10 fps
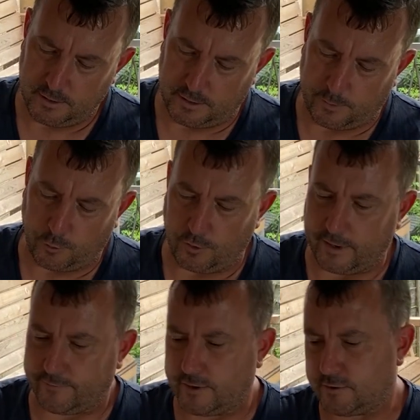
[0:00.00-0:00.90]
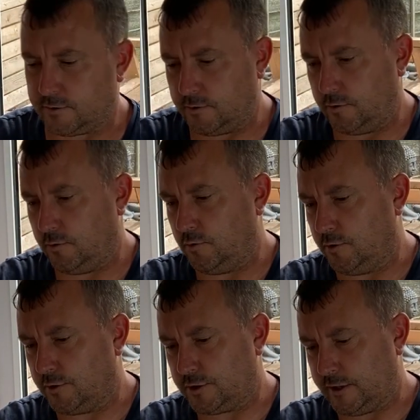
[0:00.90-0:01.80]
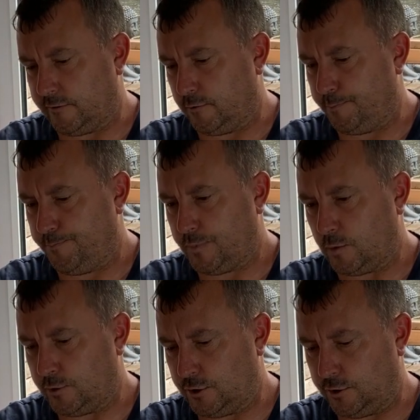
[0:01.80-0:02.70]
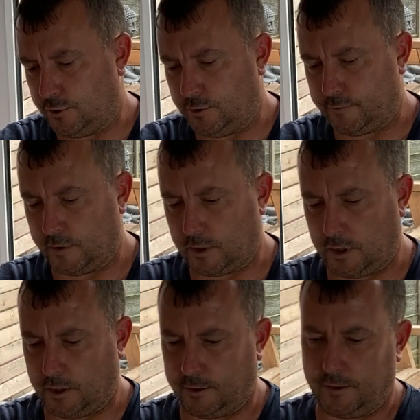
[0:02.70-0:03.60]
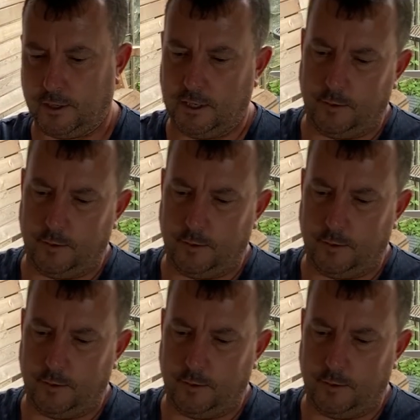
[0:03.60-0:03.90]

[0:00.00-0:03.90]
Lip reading: And then what you're left is the serum, which you can use for the garden,